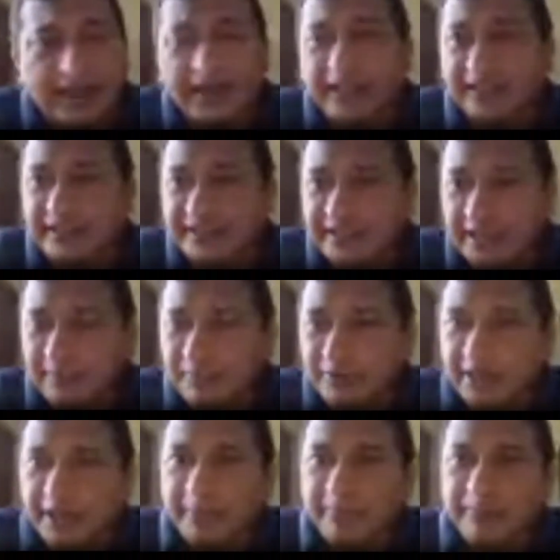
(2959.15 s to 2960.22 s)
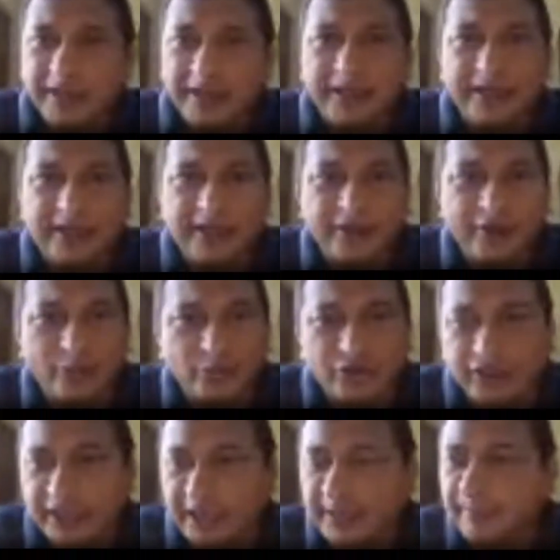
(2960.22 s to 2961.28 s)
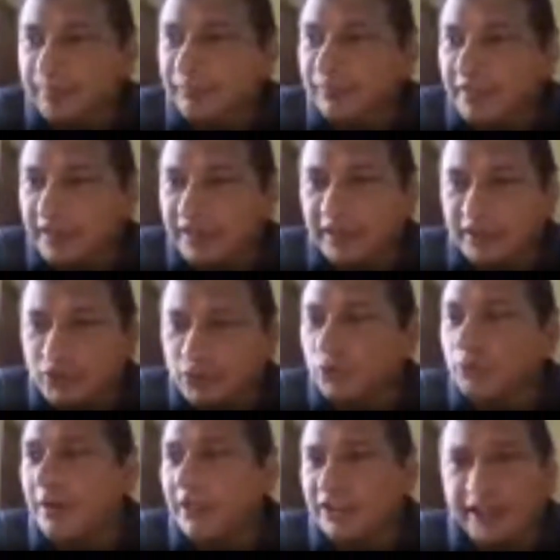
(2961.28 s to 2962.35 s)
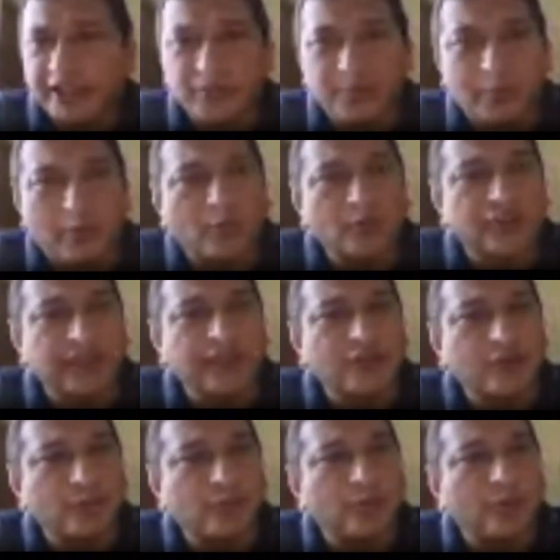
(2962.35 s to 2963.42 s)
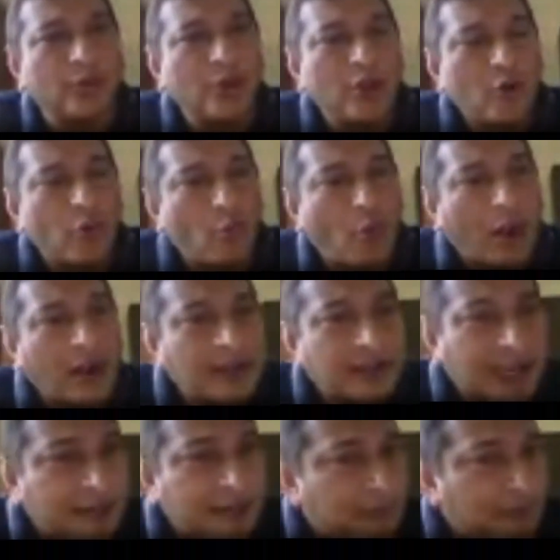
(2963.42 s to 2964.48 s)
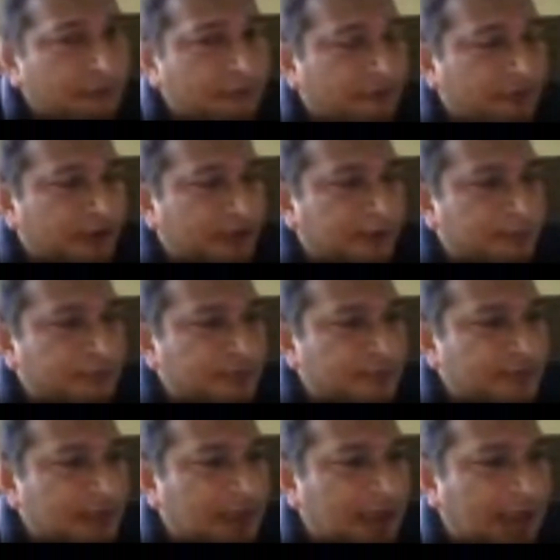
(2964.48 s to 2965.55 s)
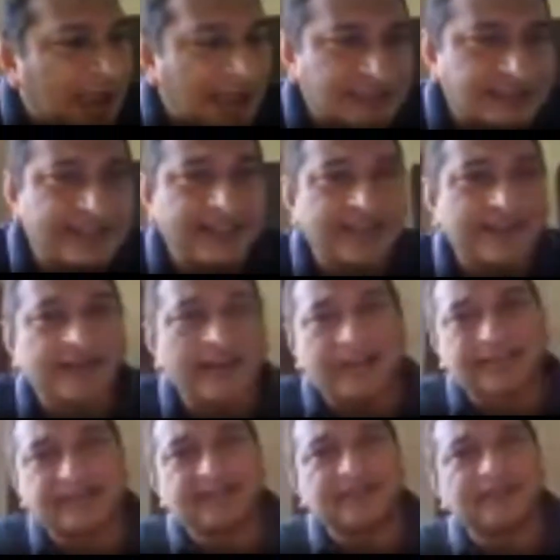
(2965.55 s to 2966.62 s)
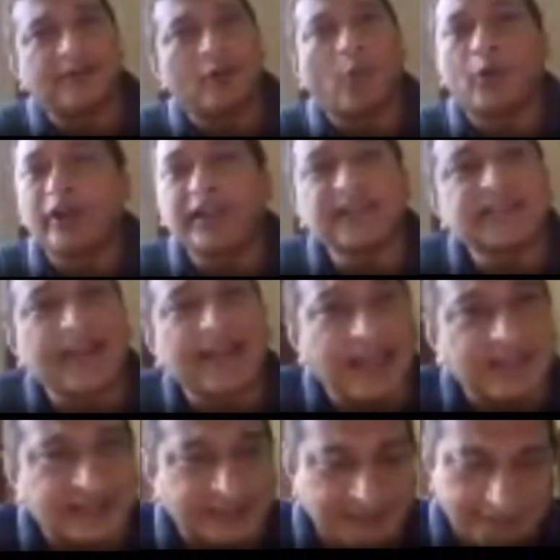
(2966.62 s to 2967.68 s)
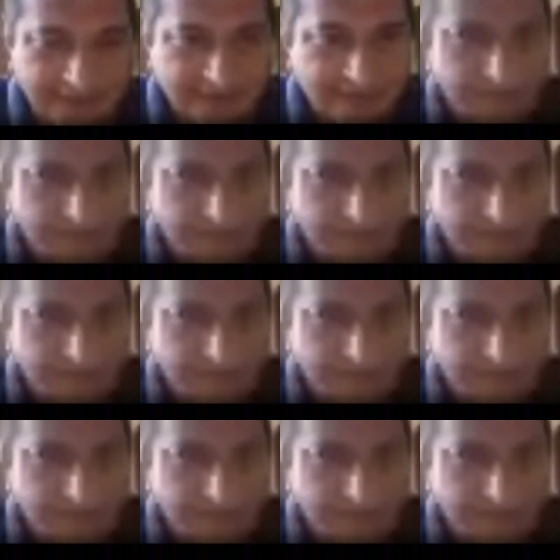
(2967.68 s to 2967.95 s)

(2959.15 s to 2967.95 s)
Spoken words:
And at the same time, you see too much exposing to one type of asset class. Loan is an asset